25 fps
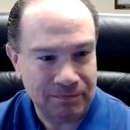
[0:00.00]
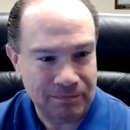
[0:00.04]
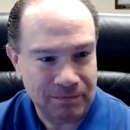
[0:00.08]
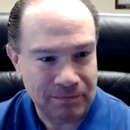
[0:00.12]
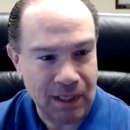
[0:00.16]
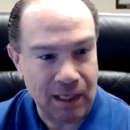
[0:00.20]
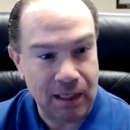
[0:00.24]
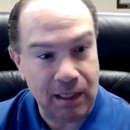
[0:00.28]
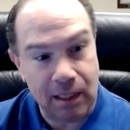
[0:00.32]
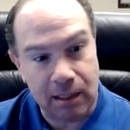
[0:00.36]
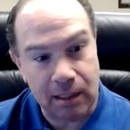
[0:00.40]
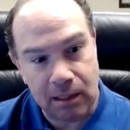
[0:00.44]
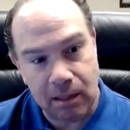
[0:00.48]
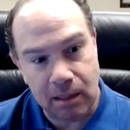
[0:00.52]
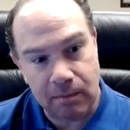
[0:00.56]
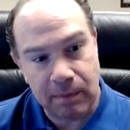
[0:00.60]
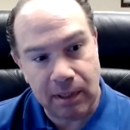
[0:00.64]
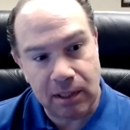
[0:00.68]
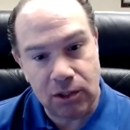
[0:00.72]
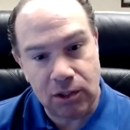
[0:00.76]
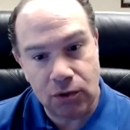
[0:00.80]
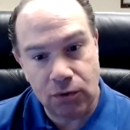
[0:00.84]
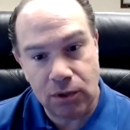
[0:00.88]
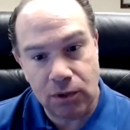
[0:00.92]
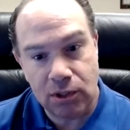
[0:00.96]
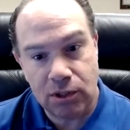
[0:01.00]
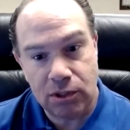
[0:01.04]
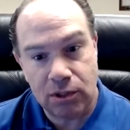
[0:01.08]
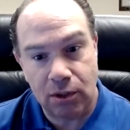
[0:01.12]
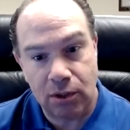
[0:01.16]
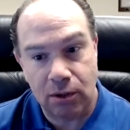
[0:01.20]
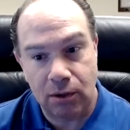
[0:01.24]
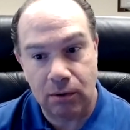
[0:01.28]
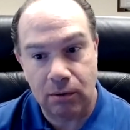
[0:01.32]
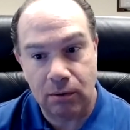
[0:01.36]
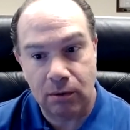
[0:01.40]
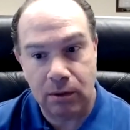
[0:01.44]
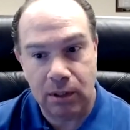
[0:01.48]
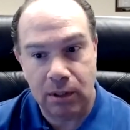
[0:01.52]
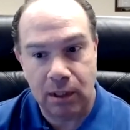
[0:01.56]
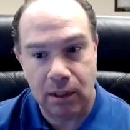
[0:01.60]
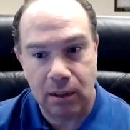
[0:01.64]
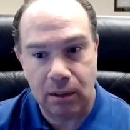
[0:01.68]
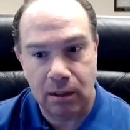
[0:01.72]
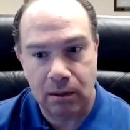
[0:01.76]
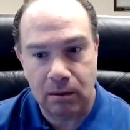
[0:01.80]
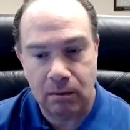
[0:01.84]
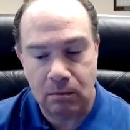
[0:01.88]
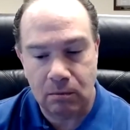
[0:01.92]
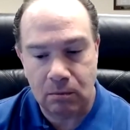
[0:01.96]
And, and, and by doing so, the,
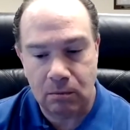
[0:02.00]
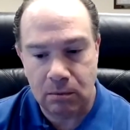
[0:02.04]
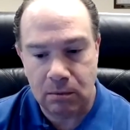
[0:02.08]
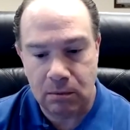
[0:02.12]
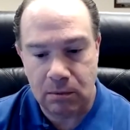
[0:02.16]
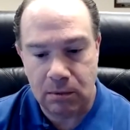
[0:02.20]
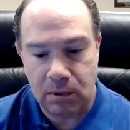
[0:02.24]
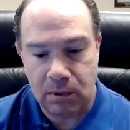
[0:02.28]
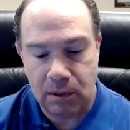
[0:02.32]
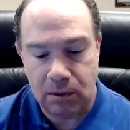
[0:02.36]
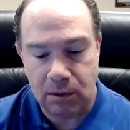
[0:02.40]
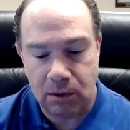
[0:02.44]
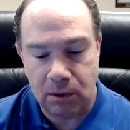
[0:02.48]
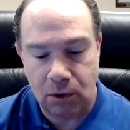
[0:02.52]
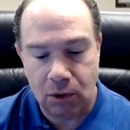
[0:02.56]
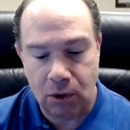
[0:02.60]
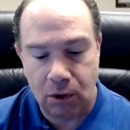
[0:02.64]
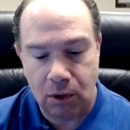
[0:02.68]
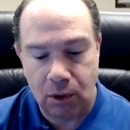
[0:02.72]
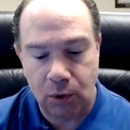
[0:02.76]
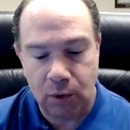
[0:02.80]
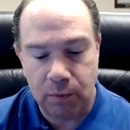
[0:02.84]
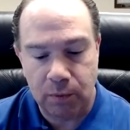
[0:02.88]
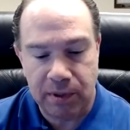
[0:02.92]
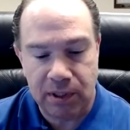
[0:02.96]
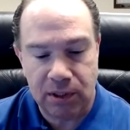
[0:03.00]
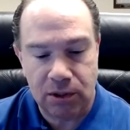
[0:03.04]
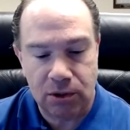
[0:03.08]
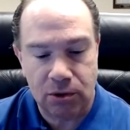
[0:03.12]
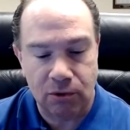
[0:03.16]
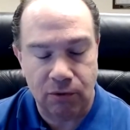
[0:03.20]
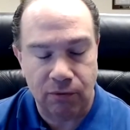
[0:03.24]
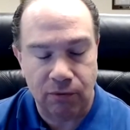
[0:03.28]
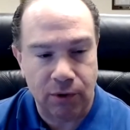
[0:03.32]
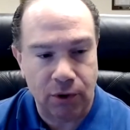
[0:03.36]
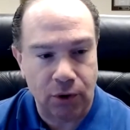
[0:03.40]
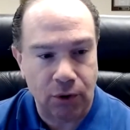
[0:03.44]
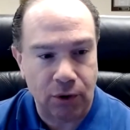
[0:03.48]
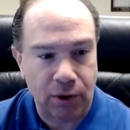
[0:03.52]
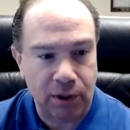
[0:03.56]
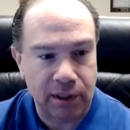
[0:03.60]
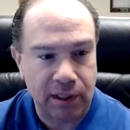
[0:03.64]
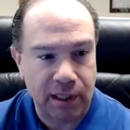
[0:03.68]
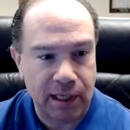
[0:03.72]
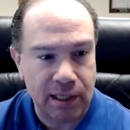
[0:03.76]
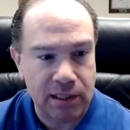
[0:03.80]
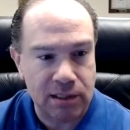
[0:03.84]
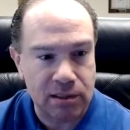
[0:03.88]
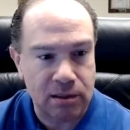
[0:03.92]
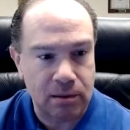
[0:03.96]
the the goal would be to
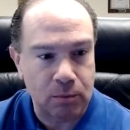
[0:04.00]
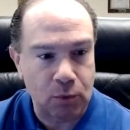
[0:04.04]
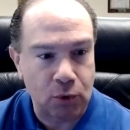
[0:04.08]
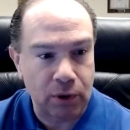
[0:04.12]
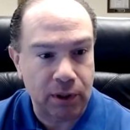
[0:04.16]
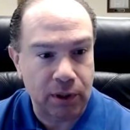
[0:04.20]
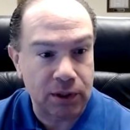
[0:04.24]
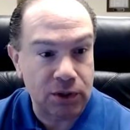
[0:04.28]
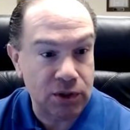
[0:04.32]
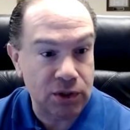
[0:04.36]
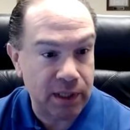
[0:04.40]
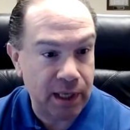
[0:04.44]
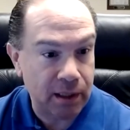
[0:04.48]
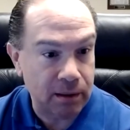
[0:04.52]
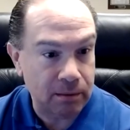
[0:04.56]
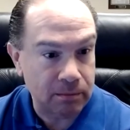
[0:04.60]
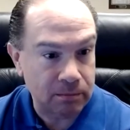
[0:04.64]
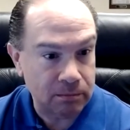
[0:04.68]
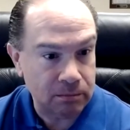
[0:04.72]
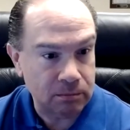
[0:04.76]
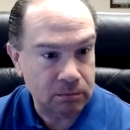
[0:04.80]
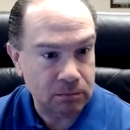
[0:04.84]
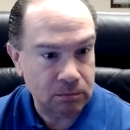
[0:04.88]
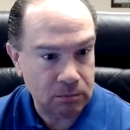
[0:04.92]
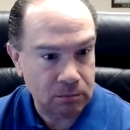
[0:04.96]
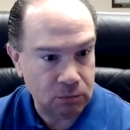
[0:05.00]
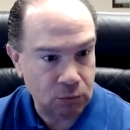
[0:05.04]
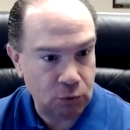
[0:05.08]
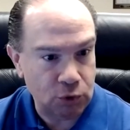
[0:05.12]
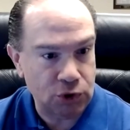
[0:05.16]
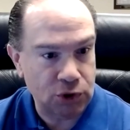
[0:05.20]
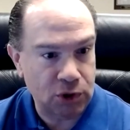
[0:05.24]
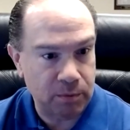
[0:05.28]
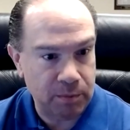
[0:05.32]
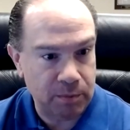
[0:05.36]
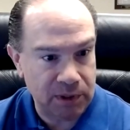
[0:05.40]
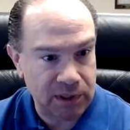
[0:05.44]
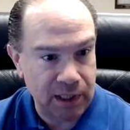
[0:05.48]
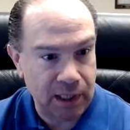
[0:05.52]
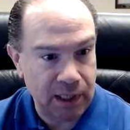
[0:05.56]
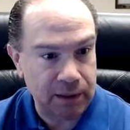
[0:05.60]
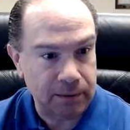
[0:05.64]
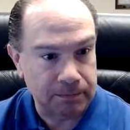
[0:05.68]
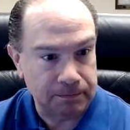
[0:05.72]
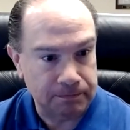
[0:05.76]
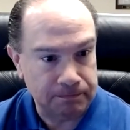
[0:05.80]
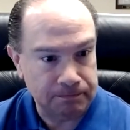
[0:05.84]
reorganize the mortgage debt, which could be done.